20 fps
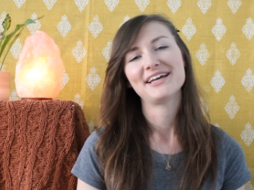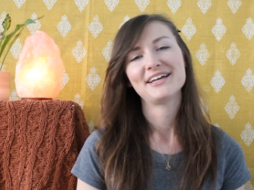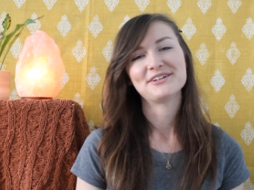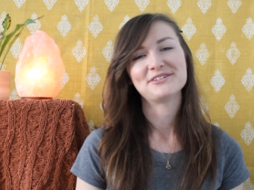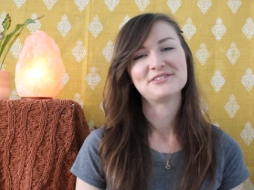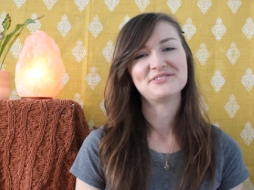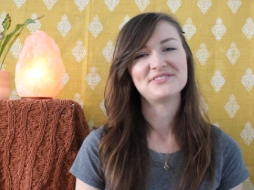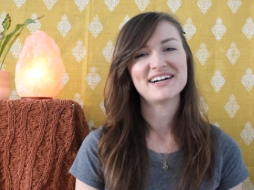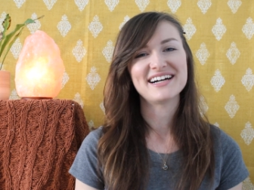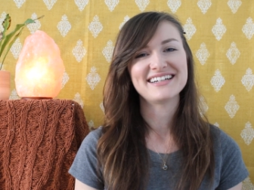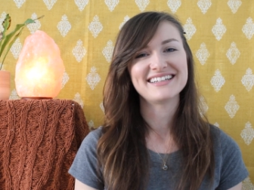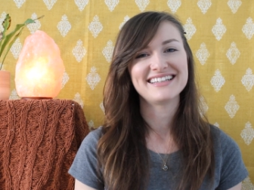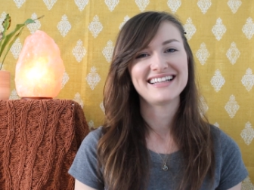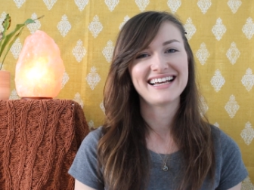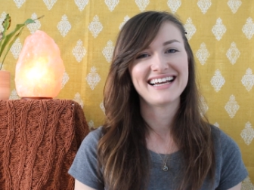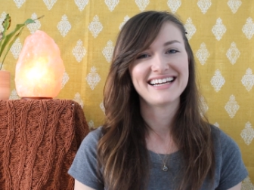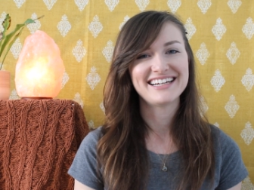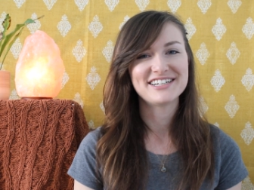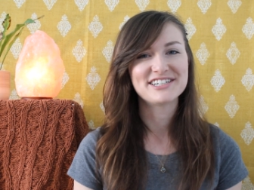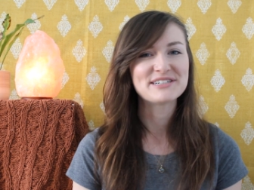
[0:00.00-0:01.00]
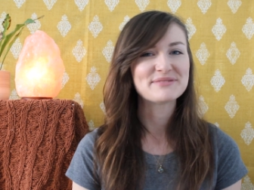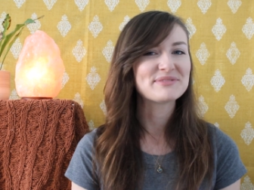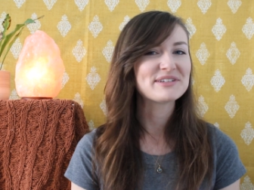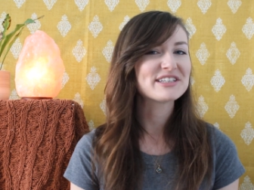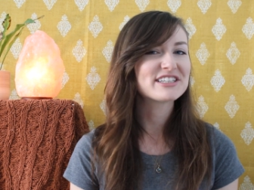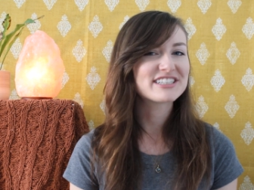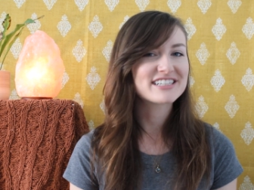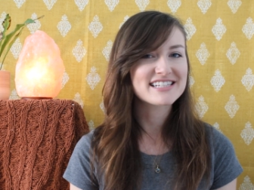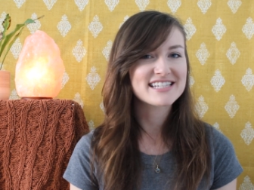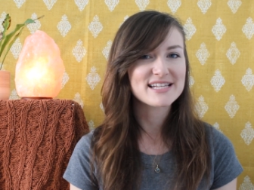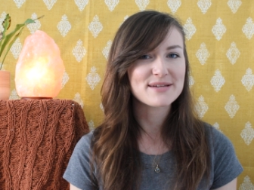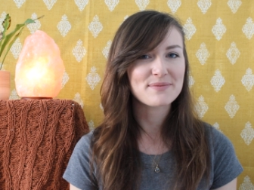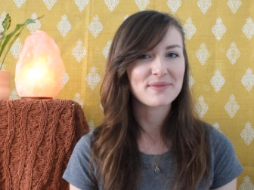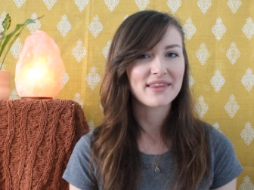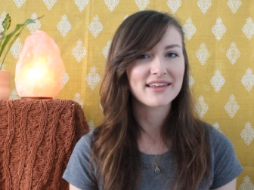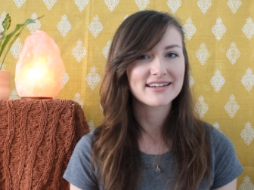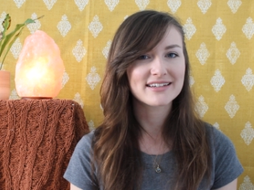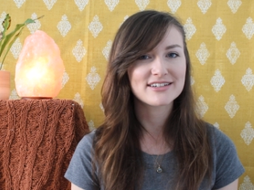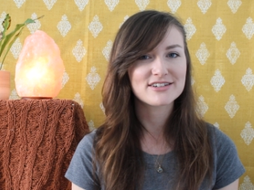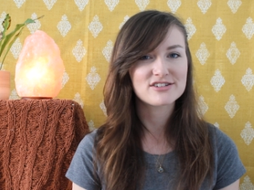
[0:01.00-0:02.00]
Well, I hope you learned
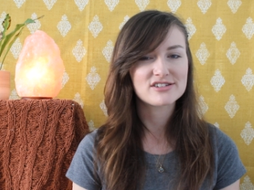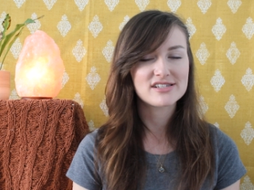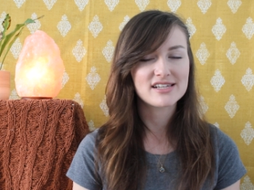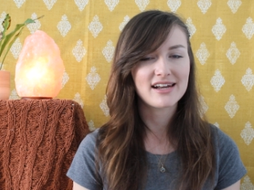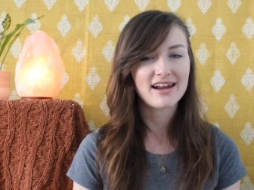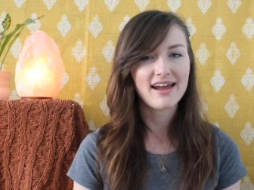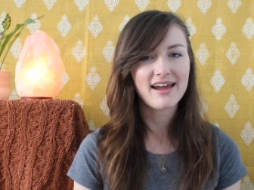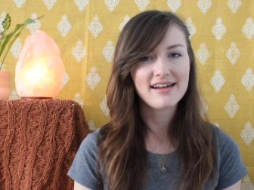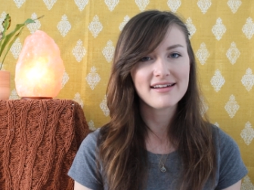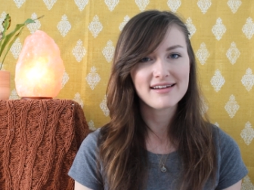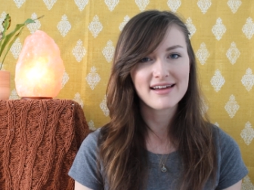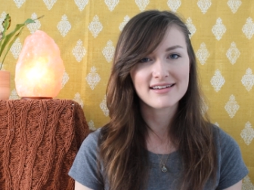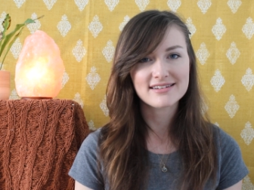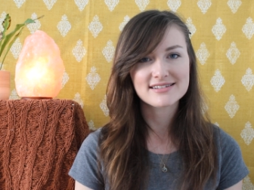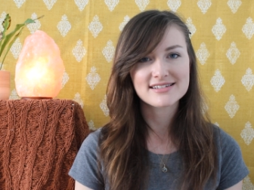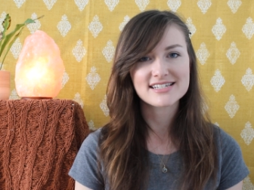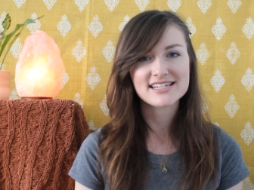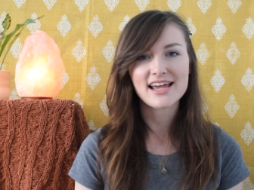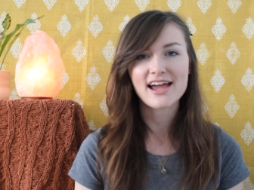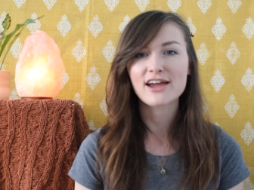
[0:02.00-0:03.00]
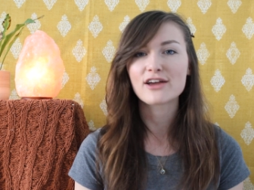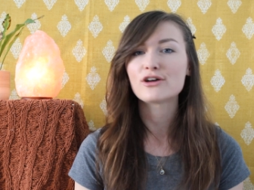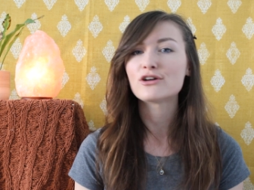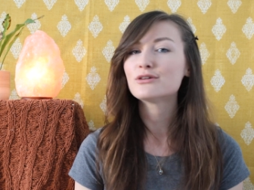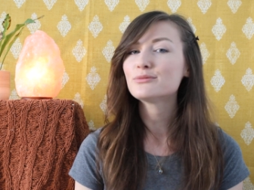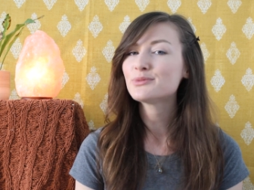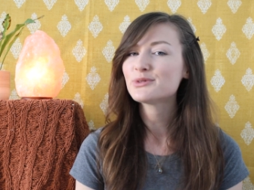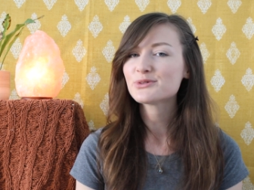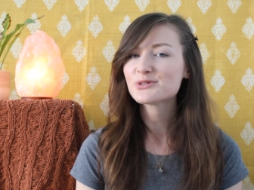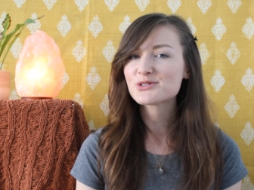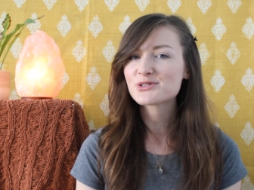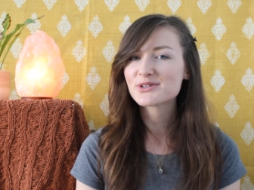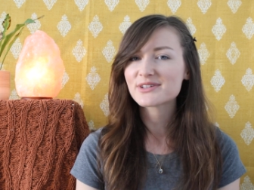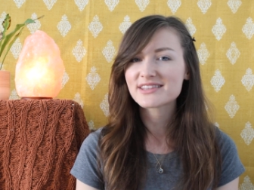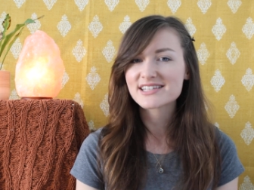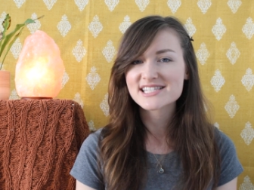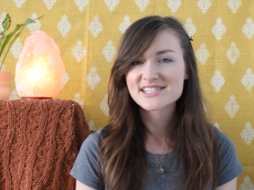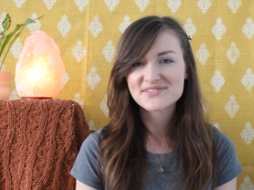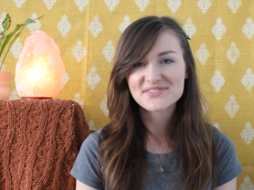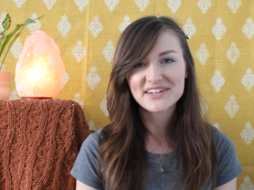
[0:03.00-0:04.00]
something new today, and I hope you enjoyed
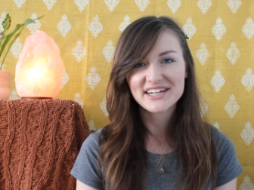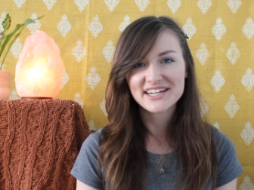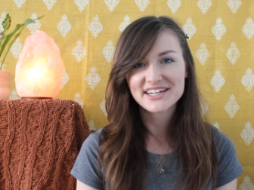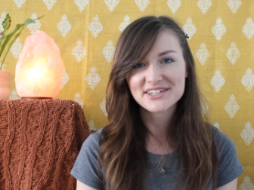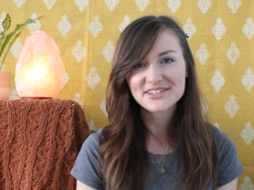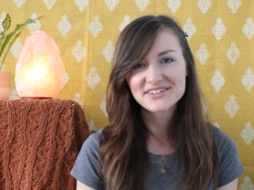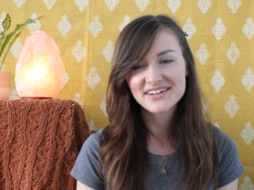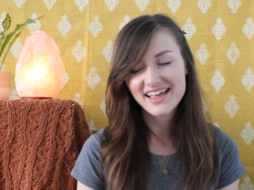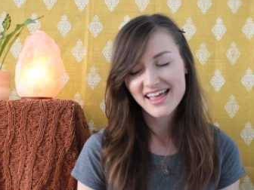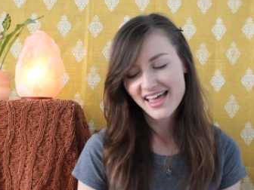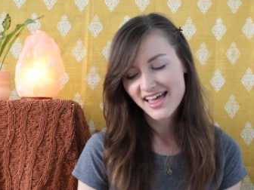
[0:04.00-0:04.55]
this video.